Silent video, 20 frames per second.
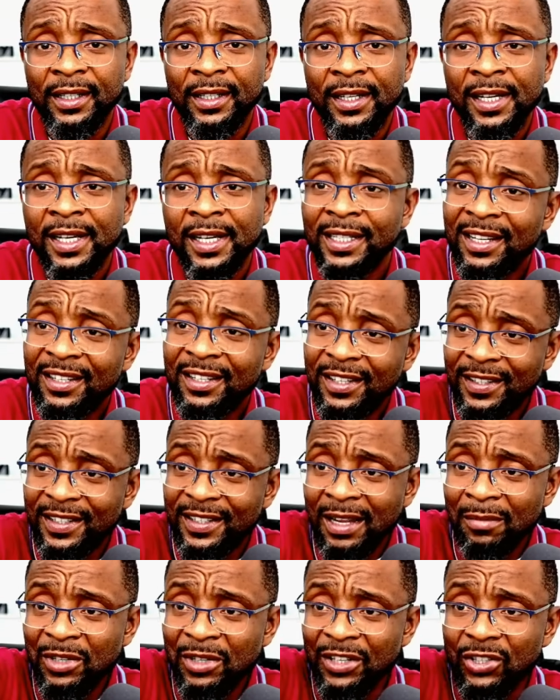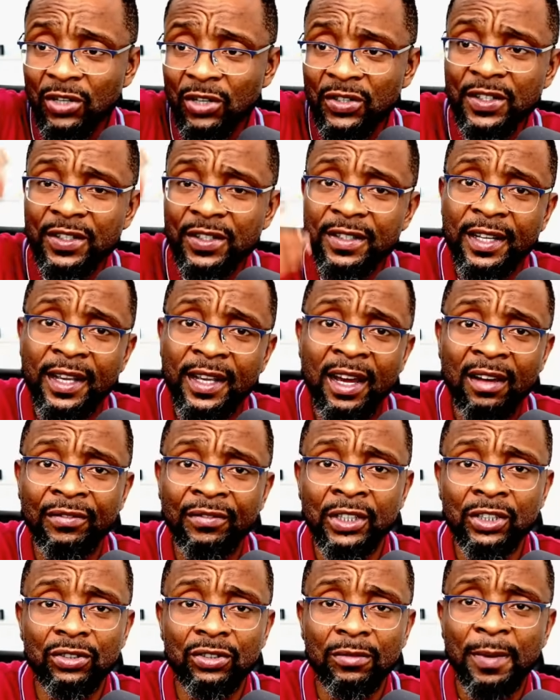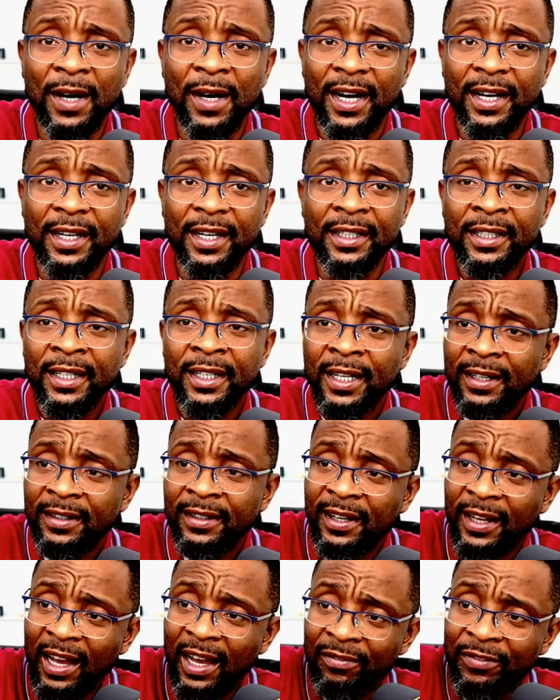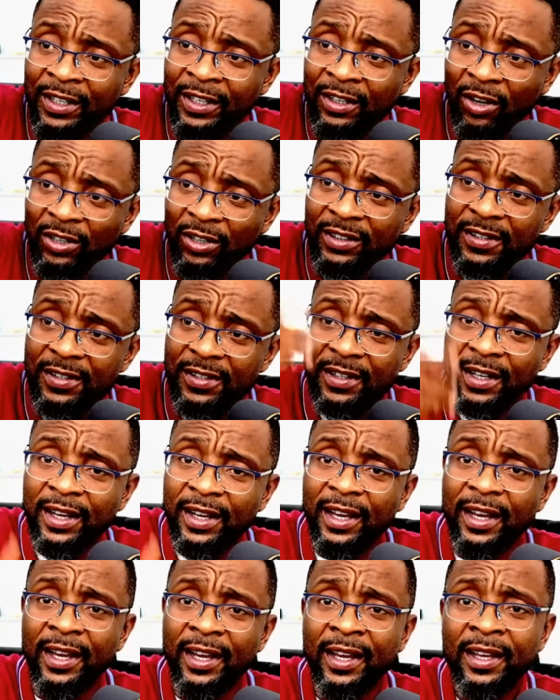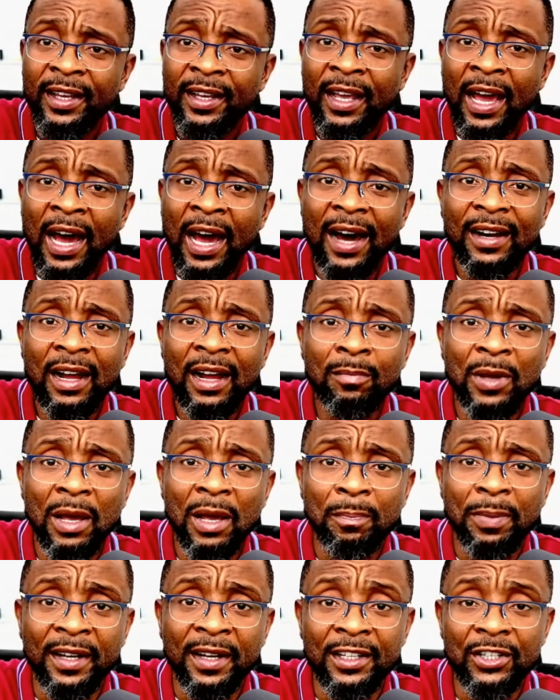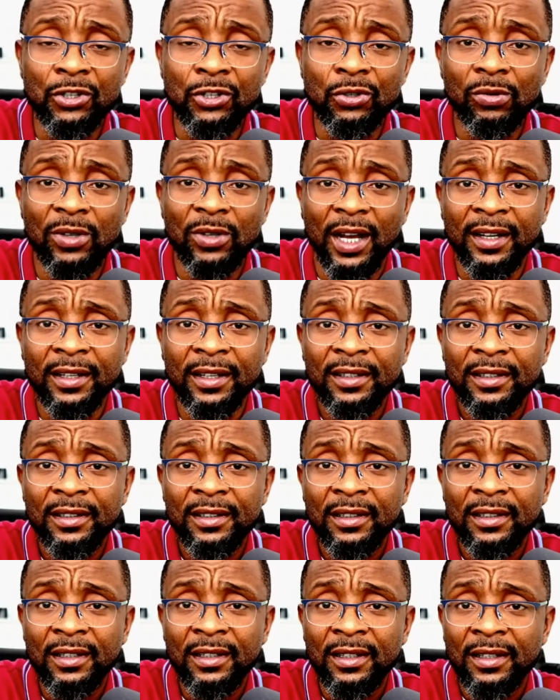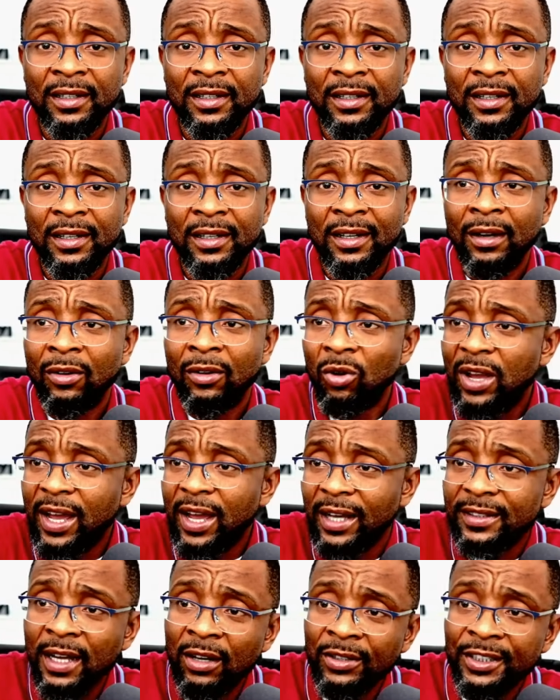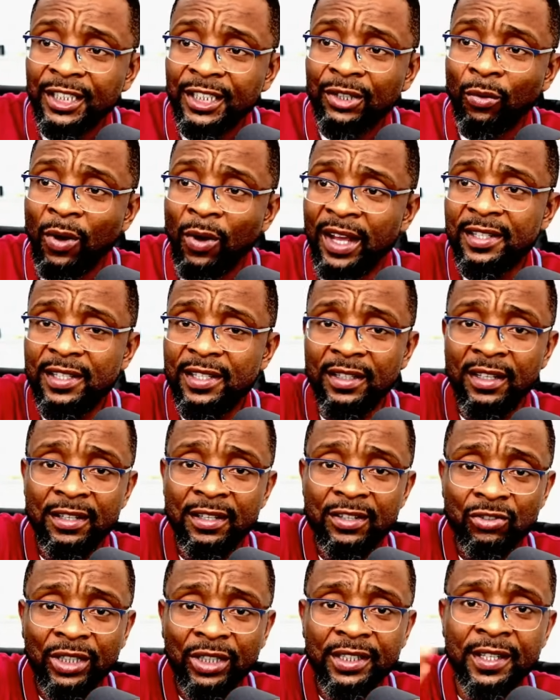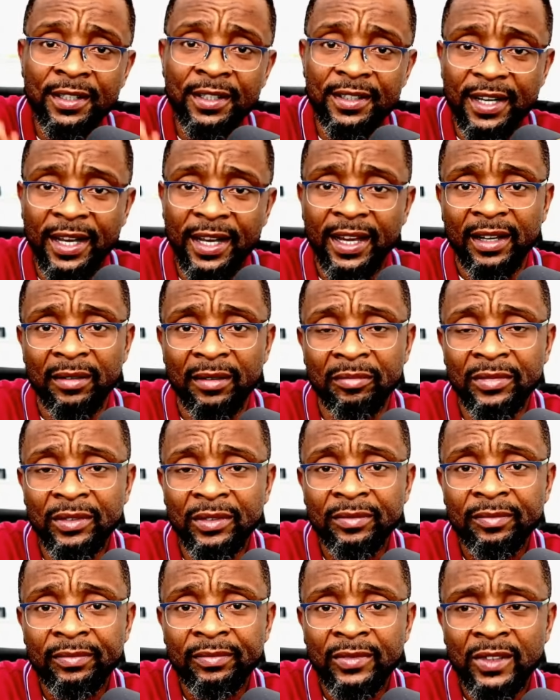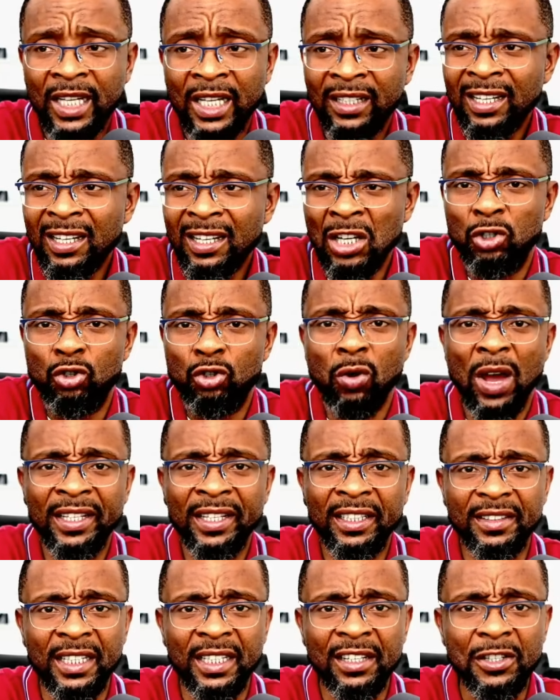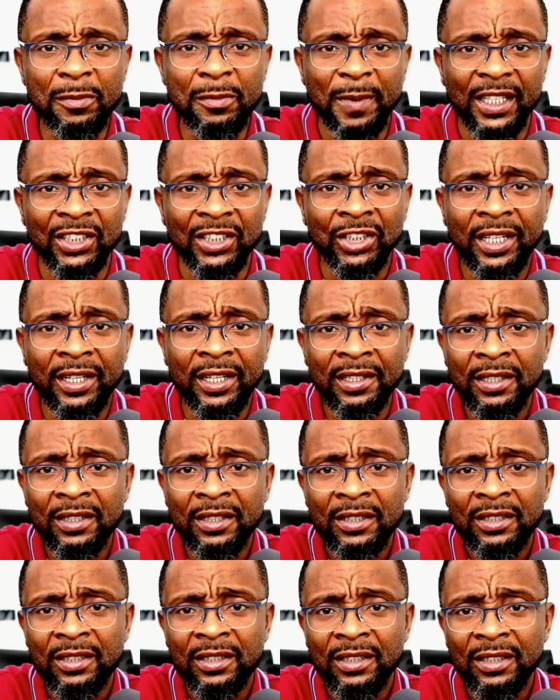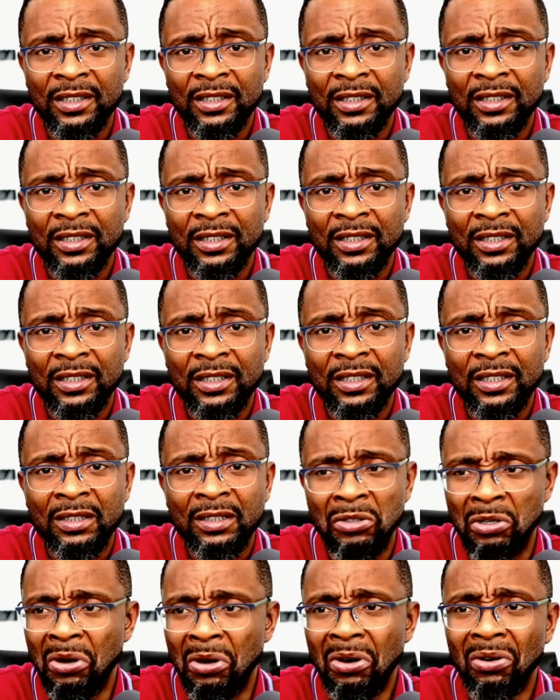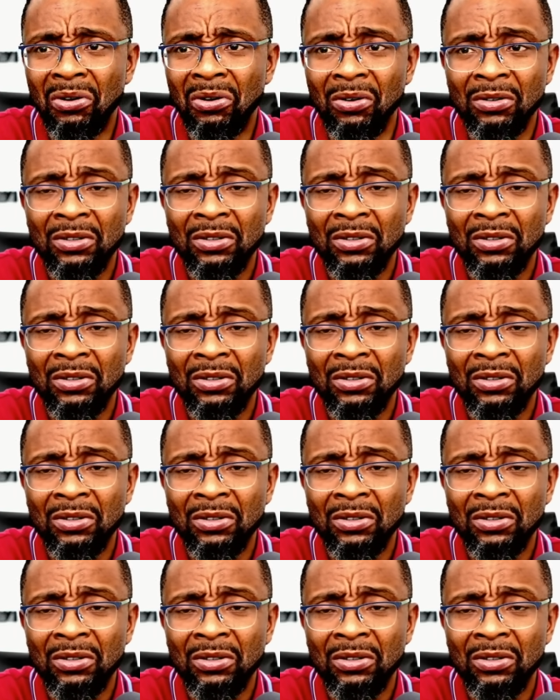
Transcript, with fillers: it's the same resources they have in Dubai, they have in all this uh, Arab Peninsula. Look at how the West is treating them. They didn't do anything special. No,